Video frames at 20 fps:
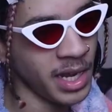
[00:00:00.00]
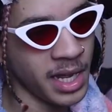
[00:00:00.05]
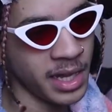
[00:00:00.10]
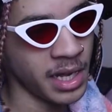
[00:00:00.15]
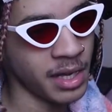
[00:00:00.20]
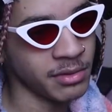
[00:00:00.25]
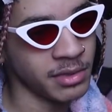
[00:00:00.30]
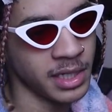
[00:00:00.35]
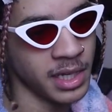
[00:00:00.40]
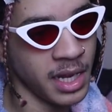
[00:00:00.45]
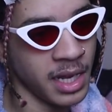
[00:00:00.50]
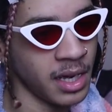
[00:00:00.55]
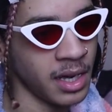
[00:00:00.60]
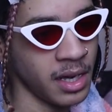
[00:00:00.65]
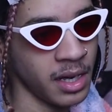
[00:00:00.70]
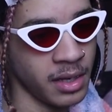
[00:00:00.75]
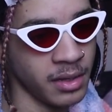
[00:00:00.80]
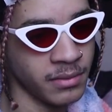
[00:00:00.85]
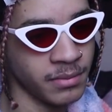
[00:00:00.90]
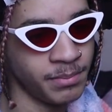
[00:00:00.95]
But yeah, that was it.
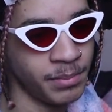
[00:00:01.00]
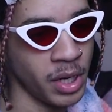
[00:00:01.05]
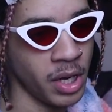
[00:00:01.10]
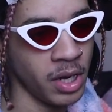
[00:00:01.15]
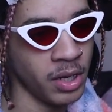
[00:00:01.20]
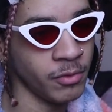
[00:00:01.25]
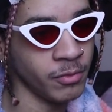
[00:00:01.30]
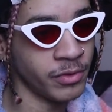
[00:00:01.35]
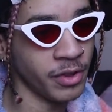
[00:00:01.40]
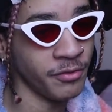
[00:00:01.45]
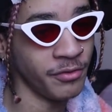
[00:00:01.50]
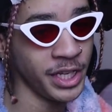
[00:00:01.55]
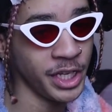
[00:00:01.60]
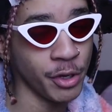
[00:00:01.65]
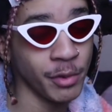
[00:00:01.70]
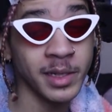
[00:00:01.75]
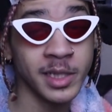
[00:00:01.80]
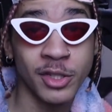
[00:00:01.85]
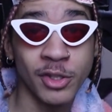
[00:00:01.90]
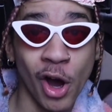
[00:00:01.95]
But the
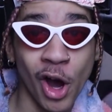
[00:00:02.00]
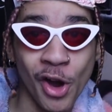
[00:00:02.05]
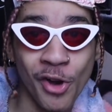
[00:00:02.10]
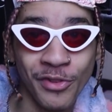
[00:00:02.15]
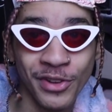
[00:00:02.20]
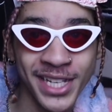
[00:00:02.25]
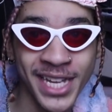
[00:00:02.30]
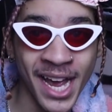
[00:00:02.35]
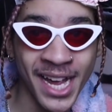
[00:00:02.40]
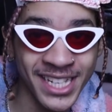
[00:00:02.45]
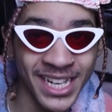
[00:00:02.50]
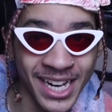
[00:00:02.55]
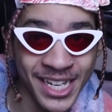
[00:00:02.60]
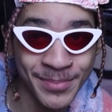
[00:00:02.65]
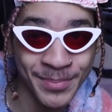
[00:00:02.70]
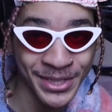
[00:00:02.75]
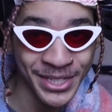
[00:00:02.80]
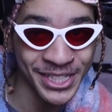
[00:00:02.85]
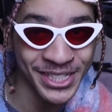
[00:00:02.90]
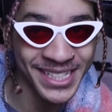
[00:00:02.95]
video is not over yet,
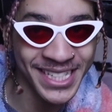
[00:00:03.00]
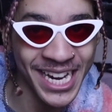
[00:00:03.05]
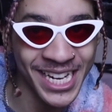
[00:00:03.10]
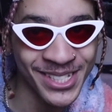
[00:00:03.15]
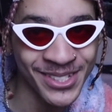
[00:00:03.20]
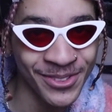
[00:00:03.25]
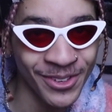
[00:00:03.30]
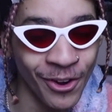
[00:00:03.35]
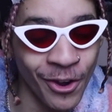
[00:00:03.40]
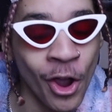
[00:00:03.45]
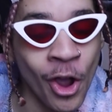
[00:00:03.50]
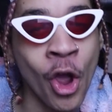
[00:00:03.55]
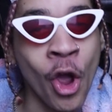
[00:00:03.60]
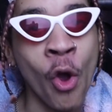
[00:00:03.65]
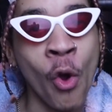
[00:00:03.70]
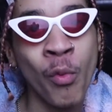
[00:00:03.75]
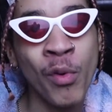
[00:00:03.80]
guys, because guess what?